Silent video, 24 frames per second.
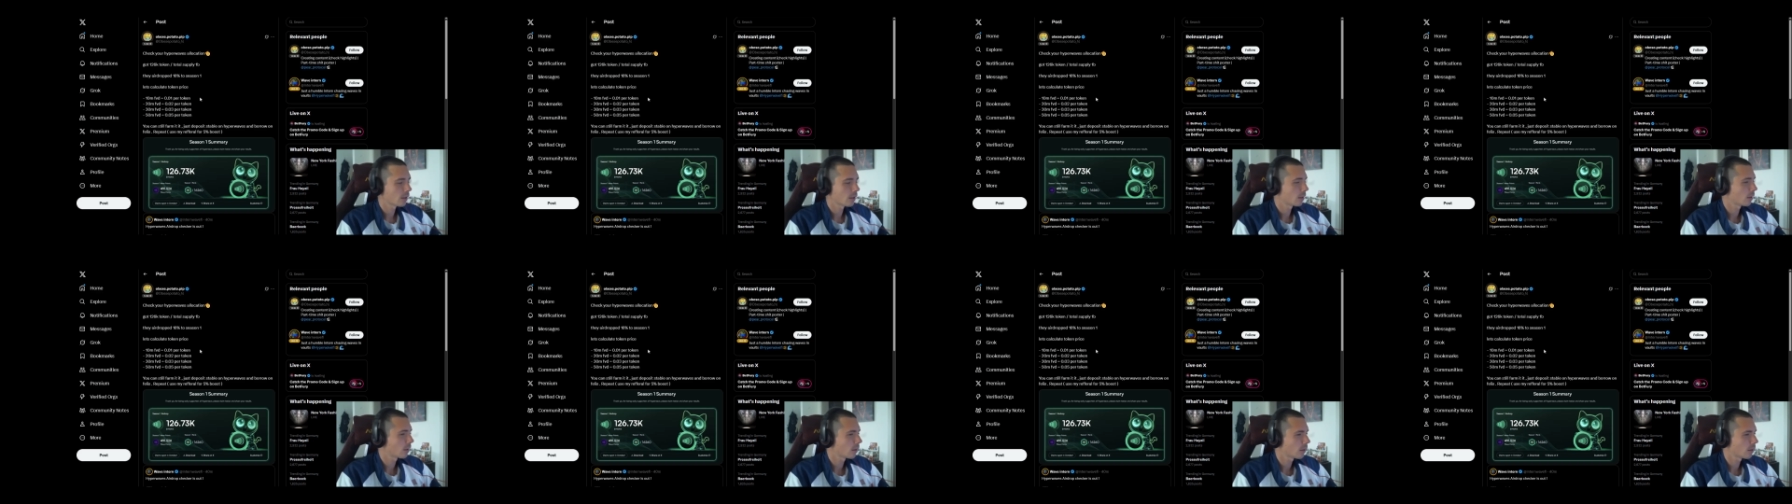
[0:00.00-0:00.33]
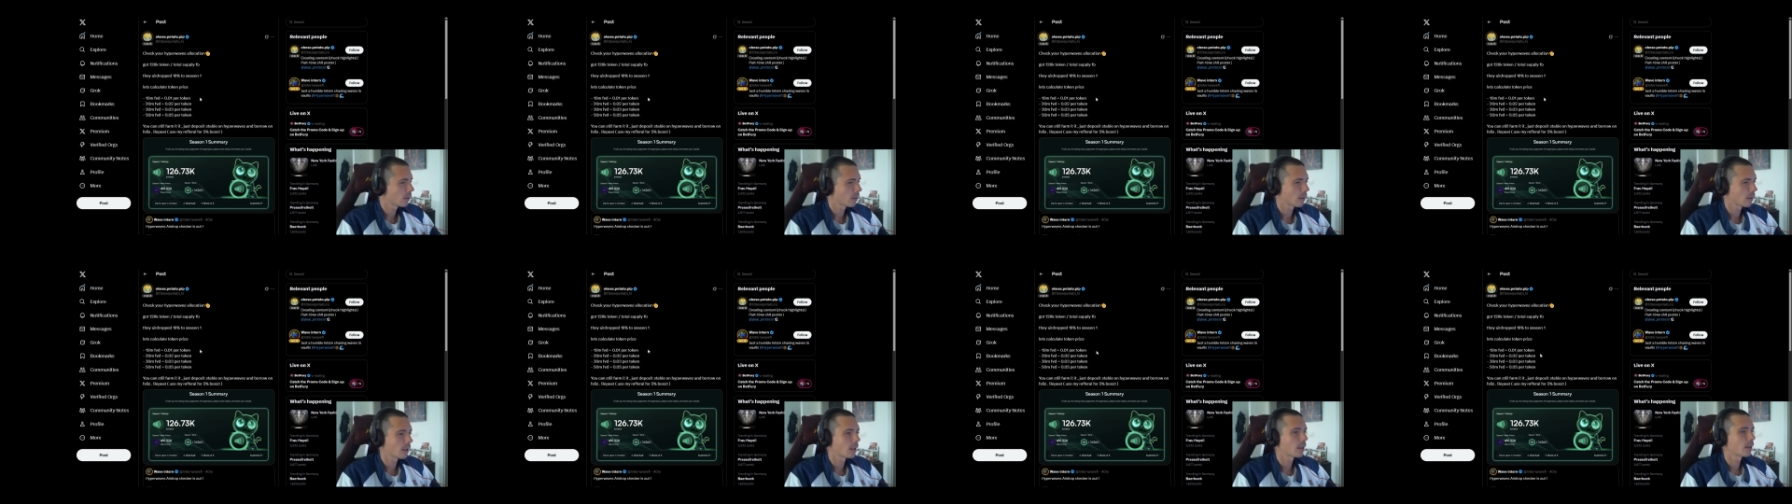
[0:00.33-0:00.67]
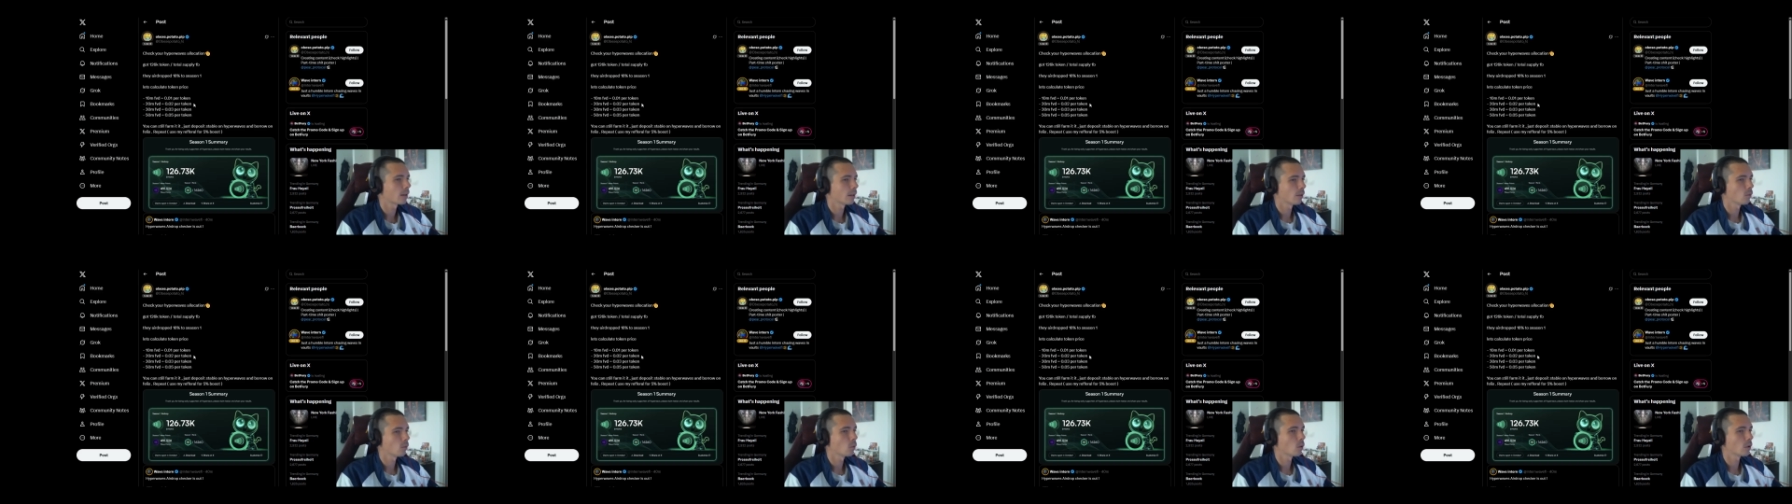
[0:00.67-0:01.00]
And then
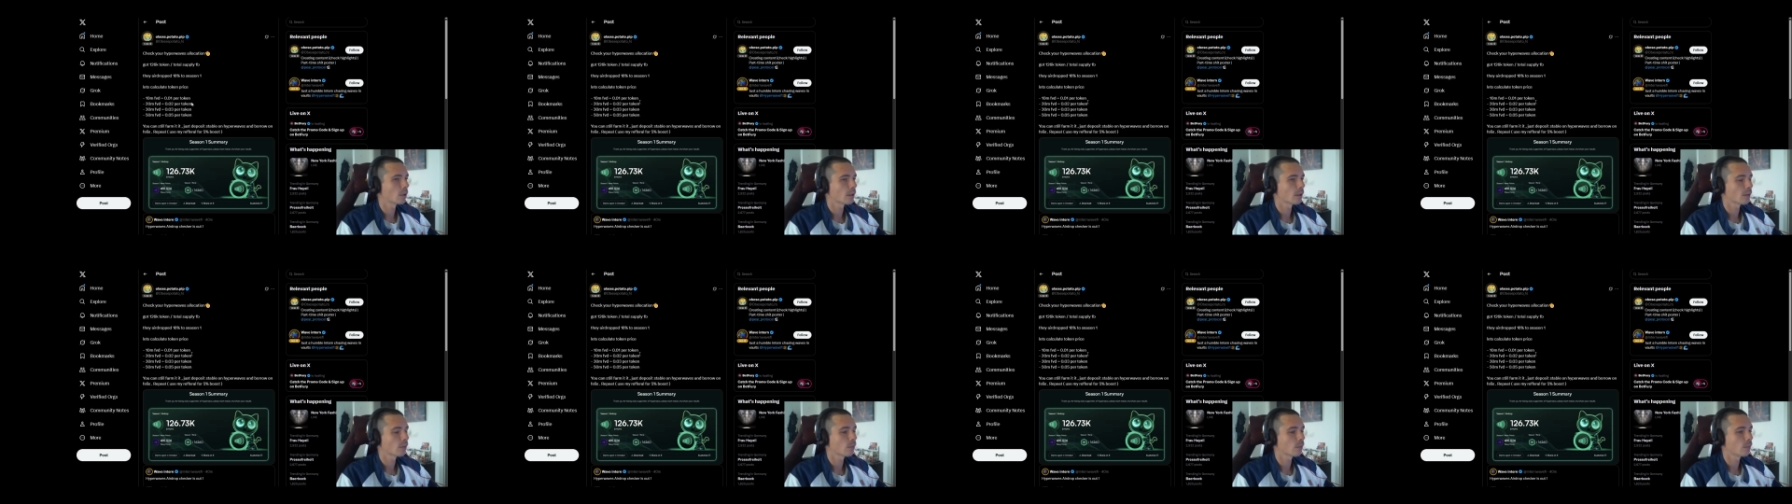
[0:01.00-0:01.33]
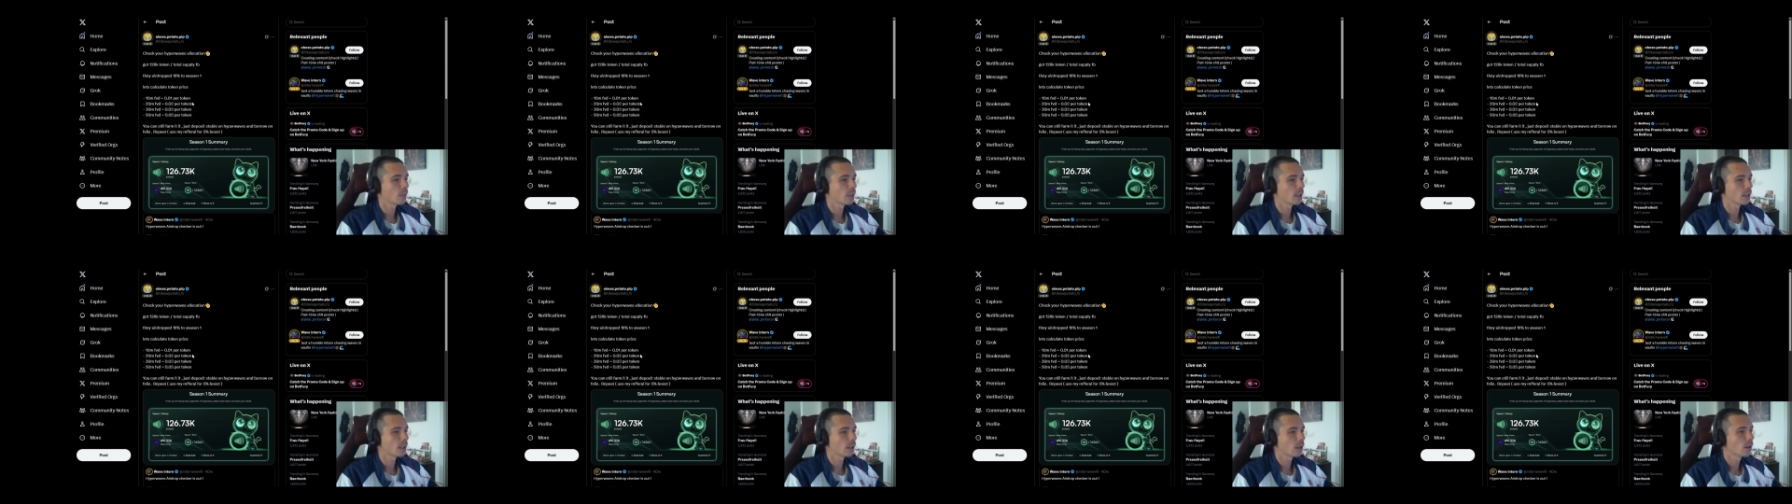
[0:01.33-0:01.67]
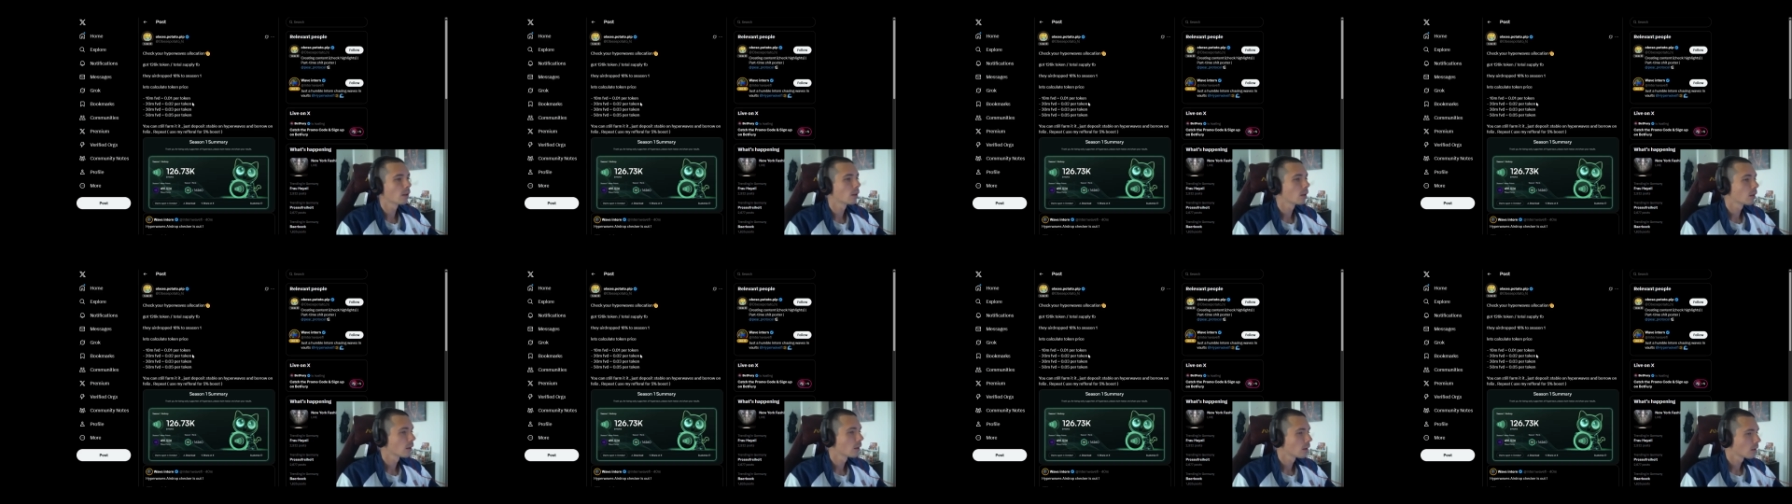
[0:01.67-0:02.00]
again, it would have been
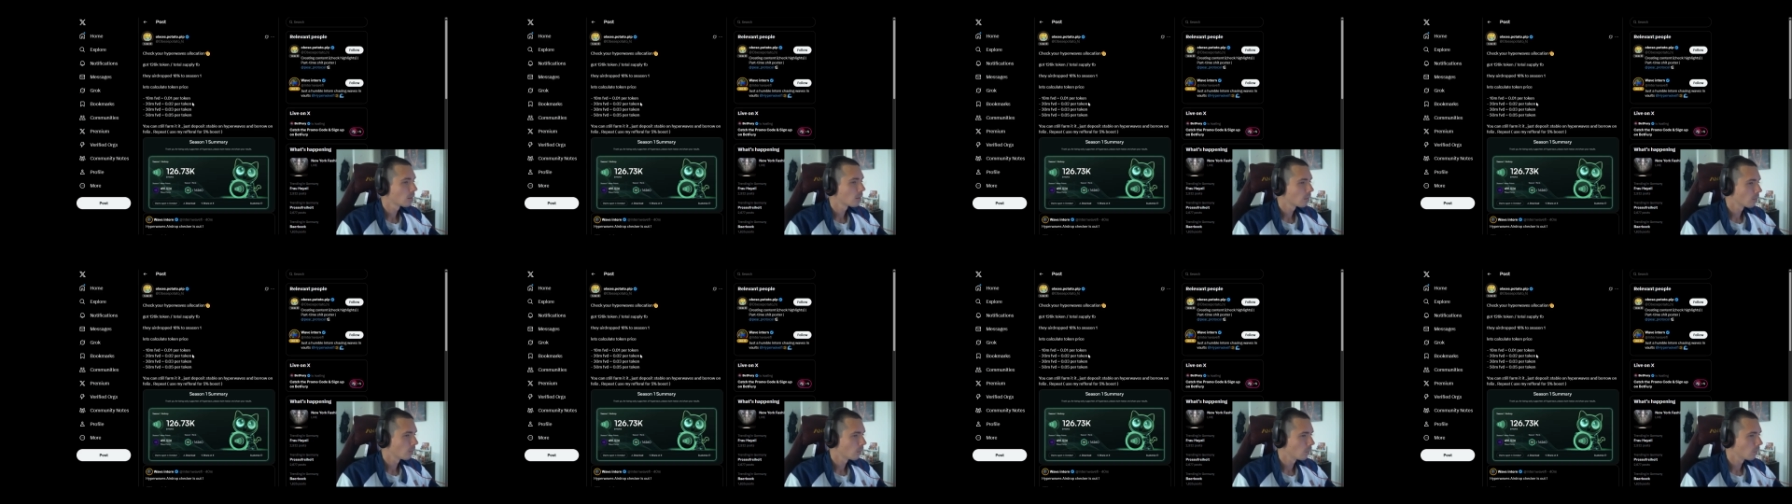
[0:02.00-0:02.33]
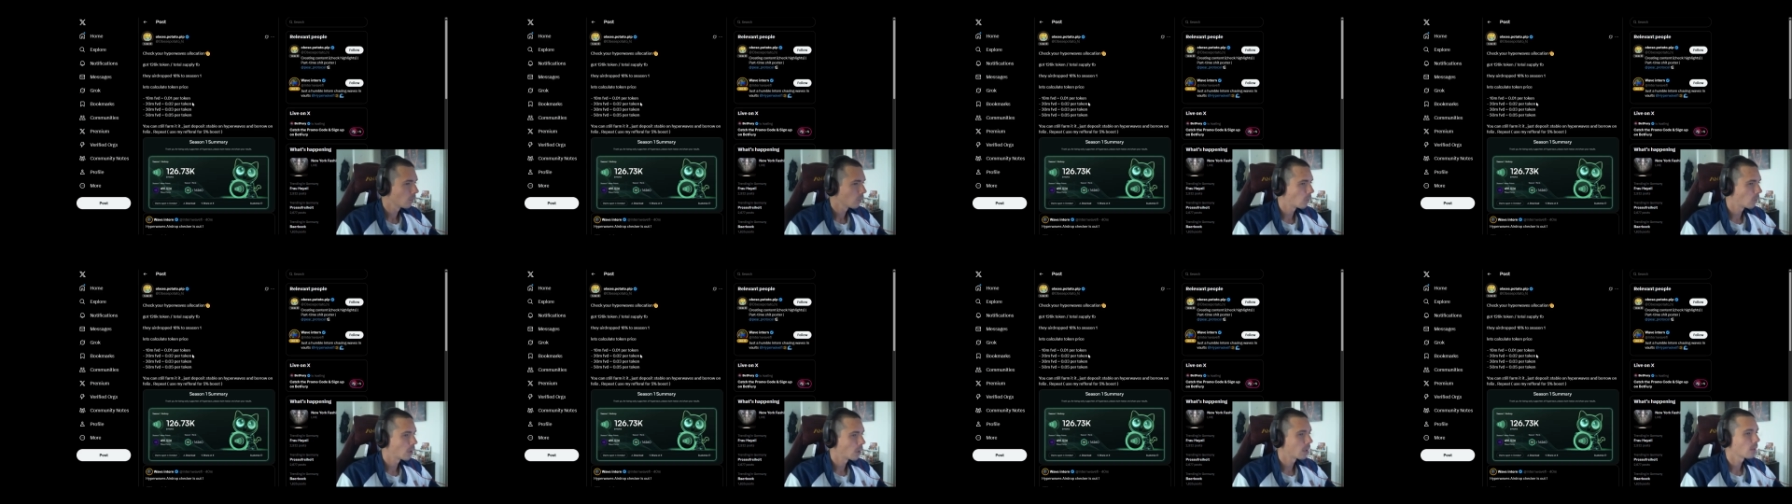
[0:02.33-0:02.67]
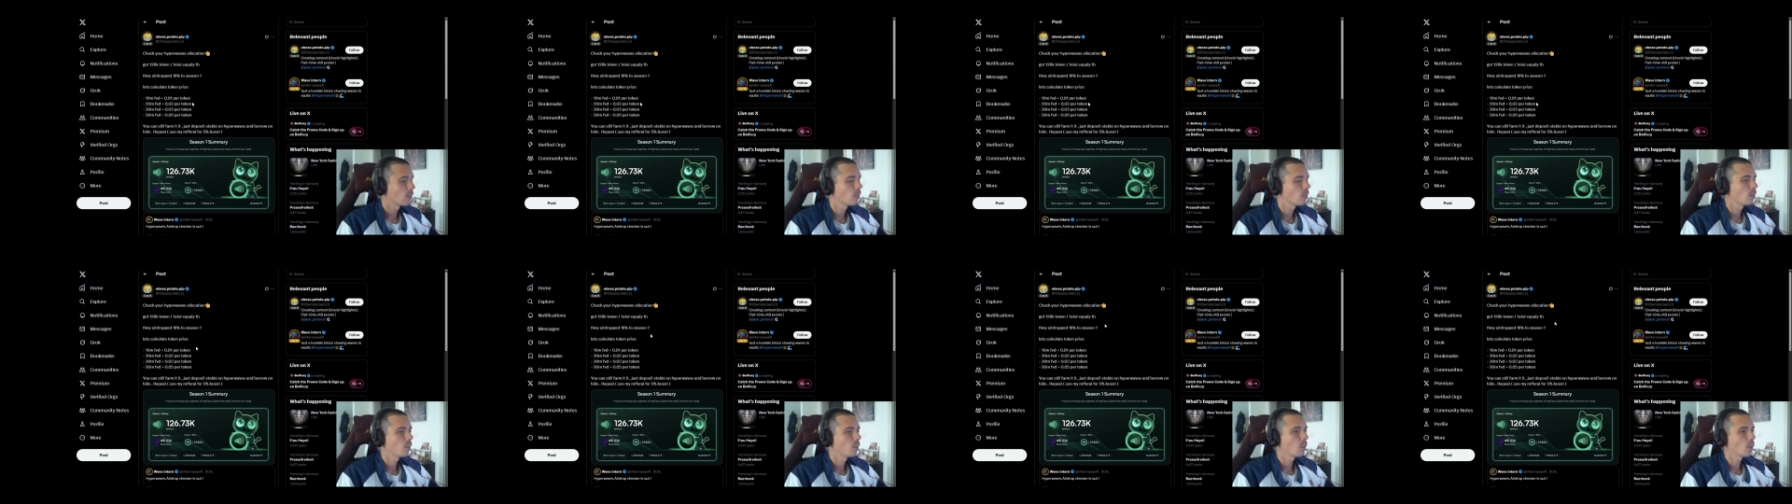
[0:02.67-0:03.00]
way
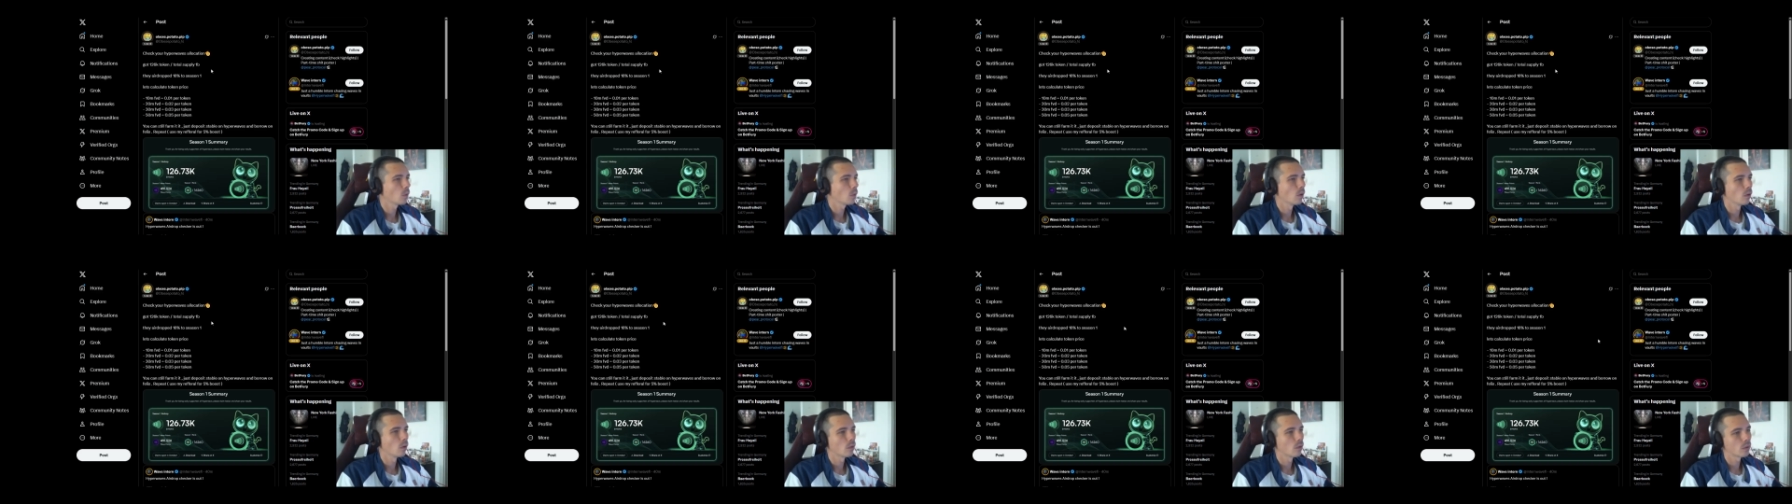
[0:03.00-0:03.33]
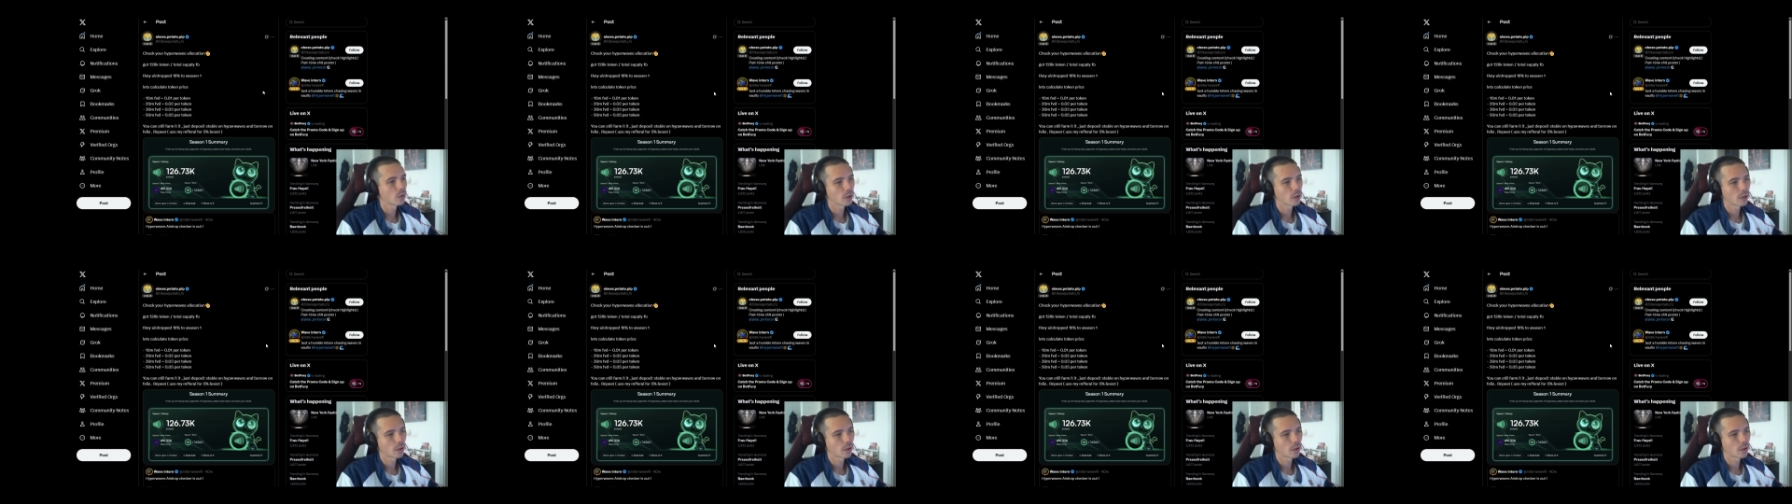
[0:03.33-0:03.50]
more.